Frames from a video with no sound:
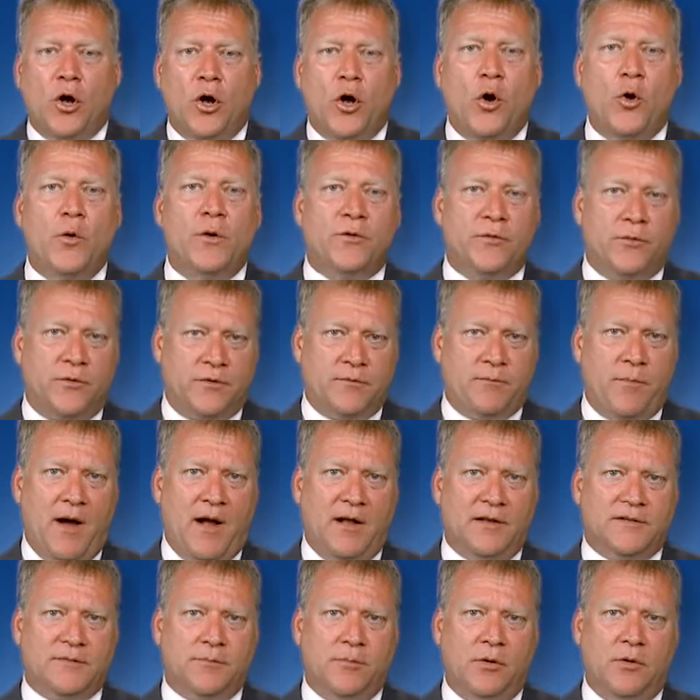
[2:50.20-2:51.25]
who is
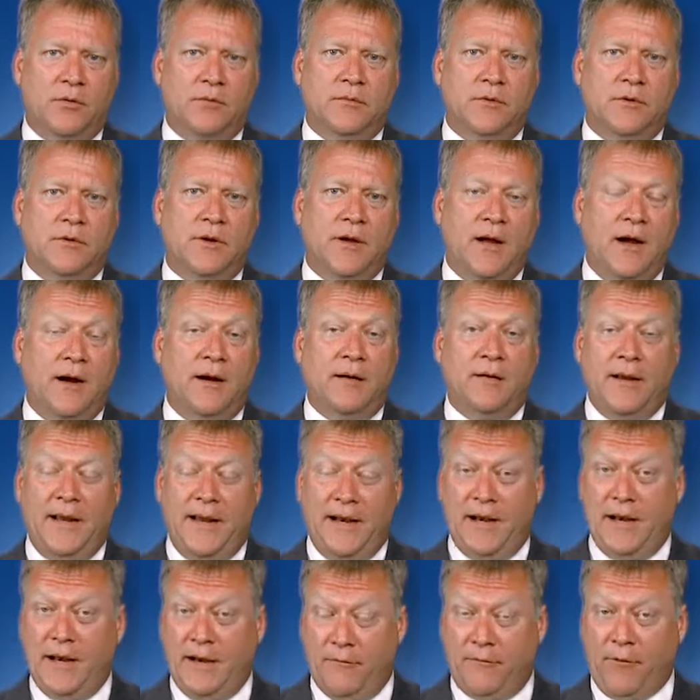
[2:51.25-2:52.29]
responsible,
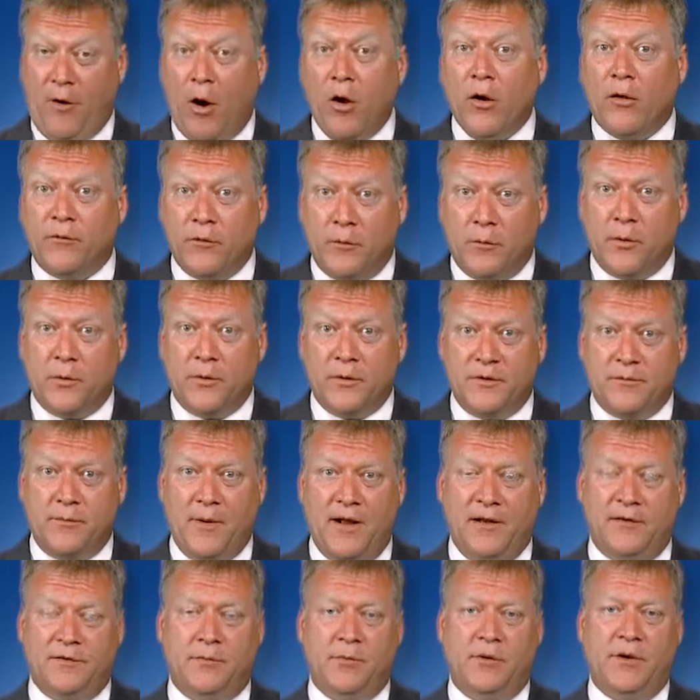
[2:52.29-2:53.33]
and if all of them are
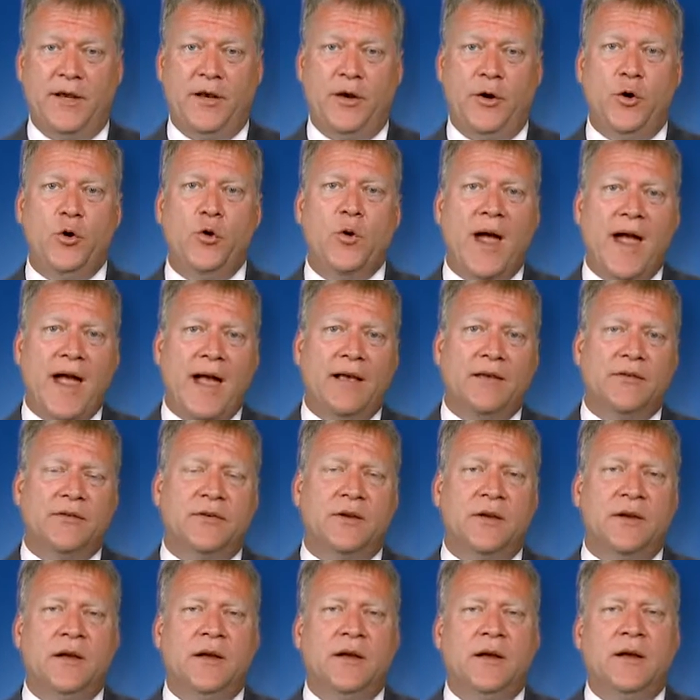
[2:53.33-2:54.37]
responsible, and who
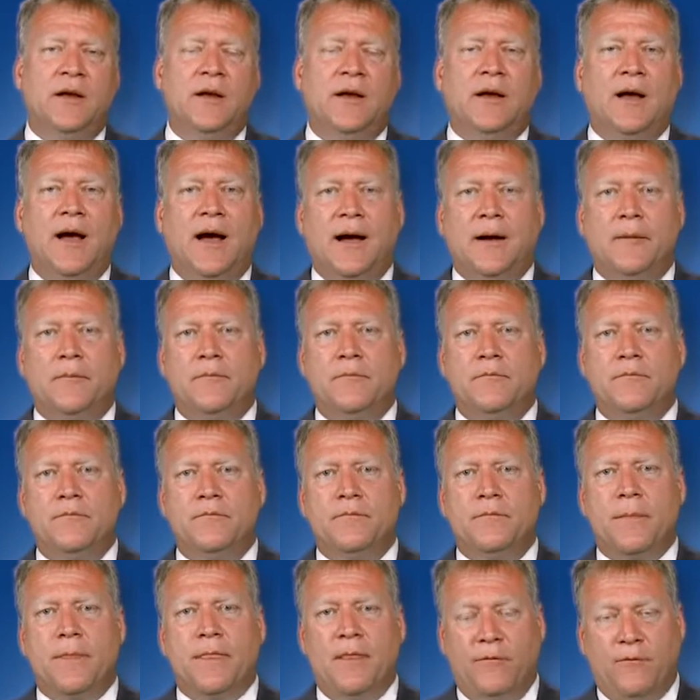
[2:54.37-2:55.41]
has
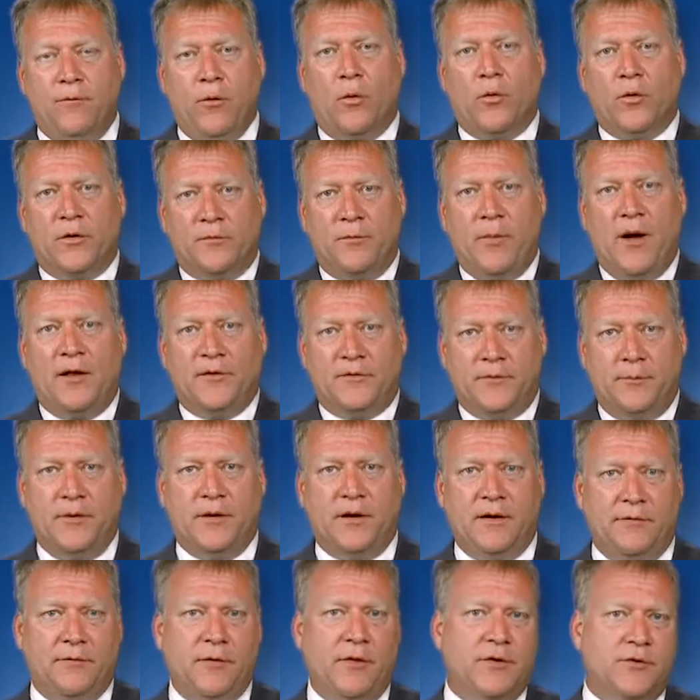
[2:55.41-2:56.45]
the full
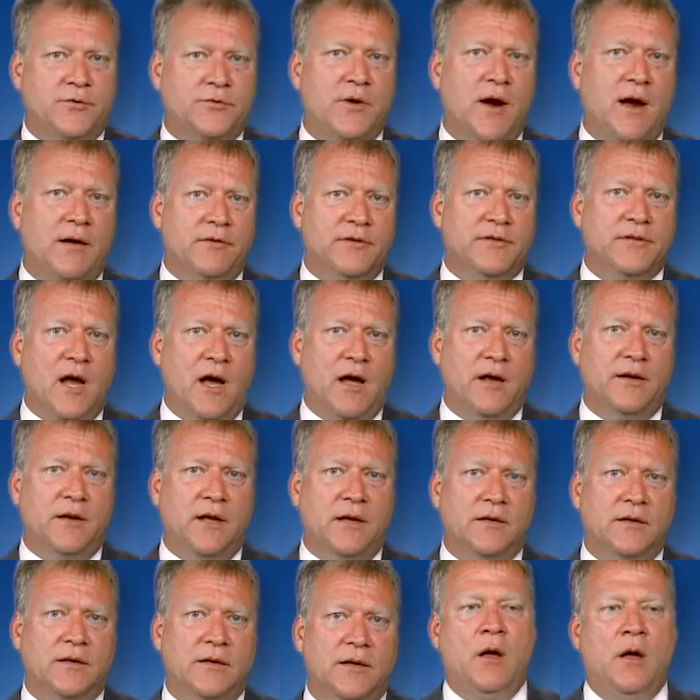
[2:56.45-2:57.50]
responsibility for this driver's
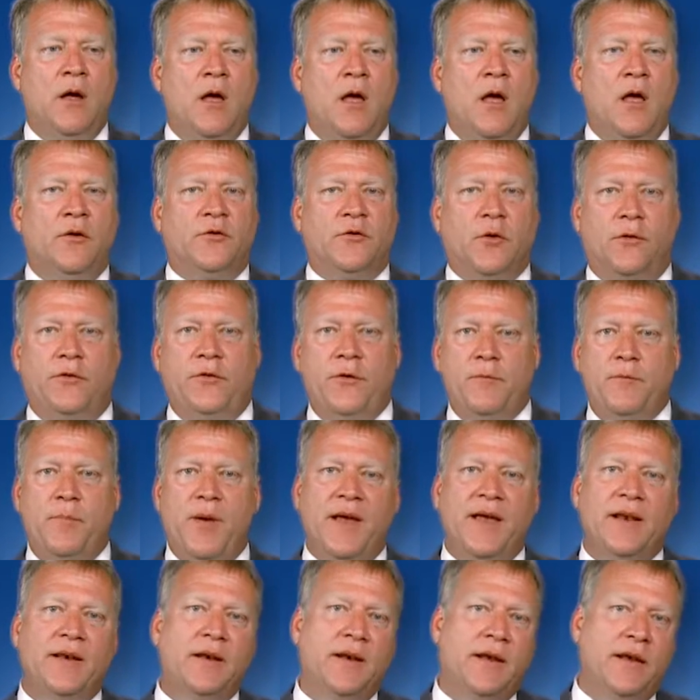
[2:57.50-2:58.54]
conduct. So if you've
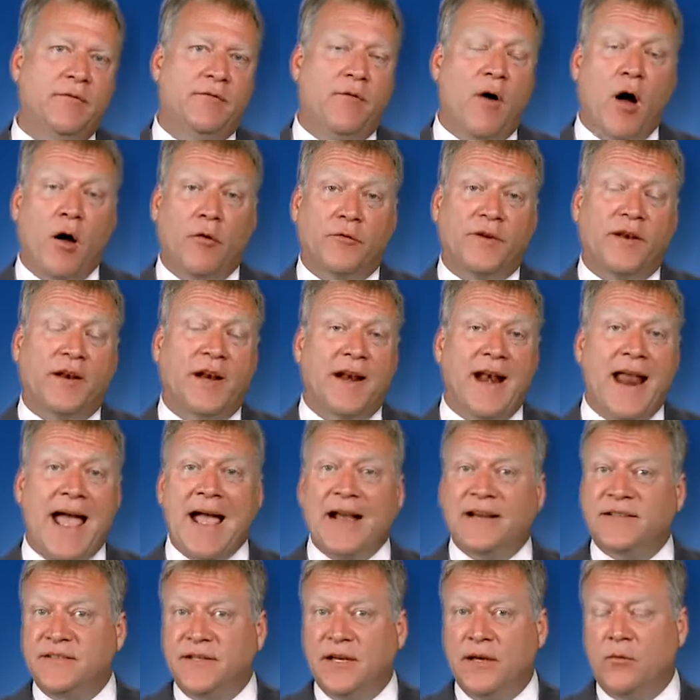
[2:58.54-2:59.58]
been involved in an
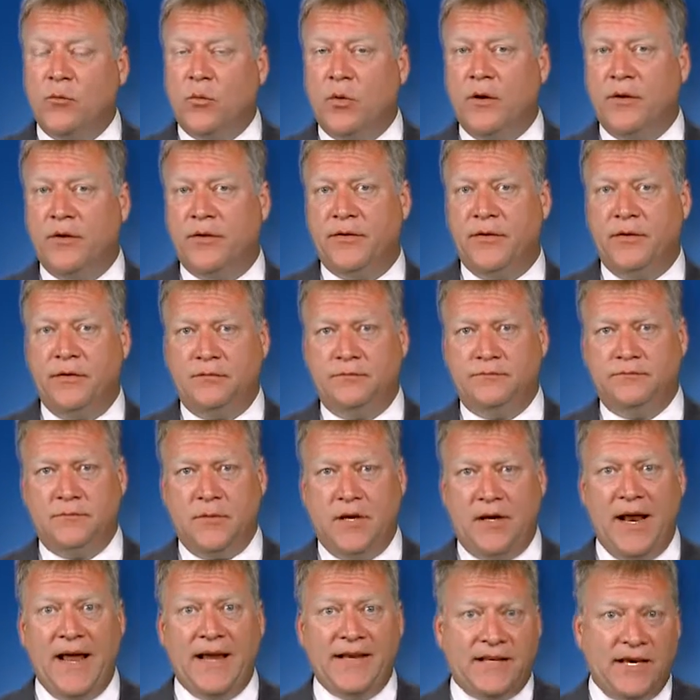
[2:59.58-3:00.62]
accident with
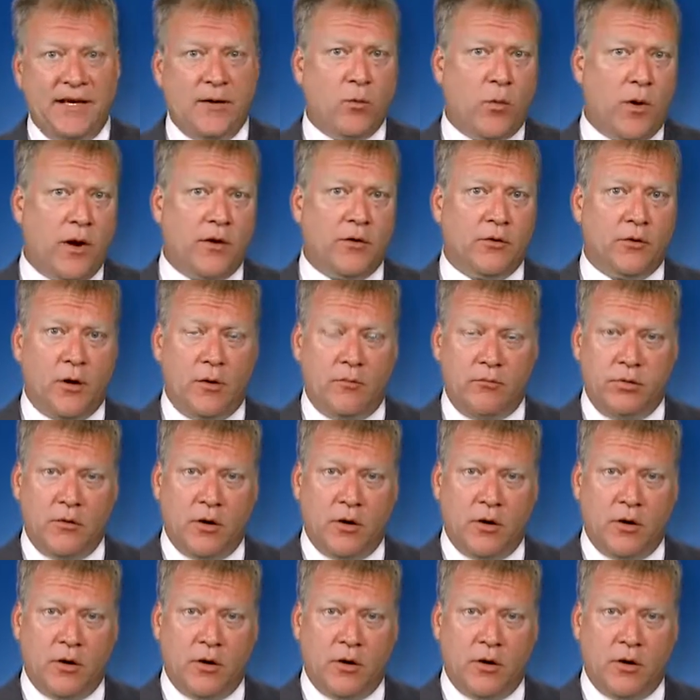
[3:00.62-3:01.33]
an 18-wheeler or